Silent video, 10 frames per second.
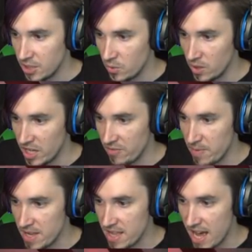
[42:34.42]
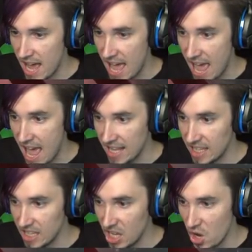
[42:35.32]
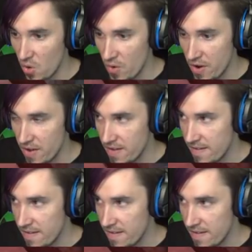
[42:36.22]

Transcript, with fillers: You leave me the hell alone!